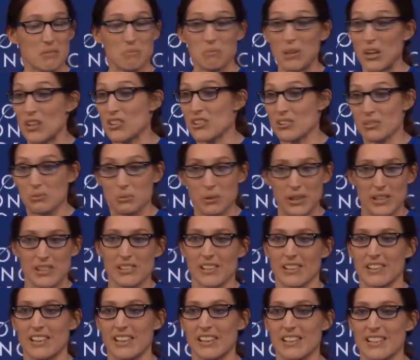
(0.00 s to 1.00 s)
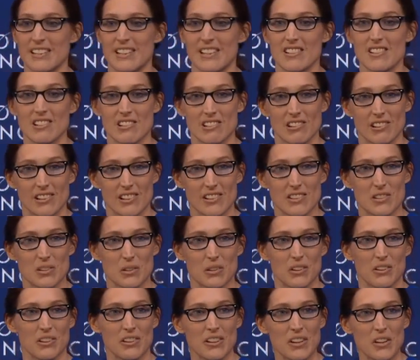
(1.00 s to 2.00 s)
much of which I think is integral
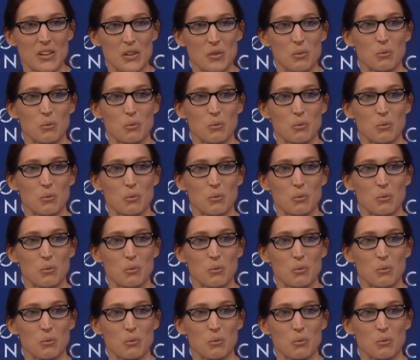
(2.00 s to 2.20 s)
into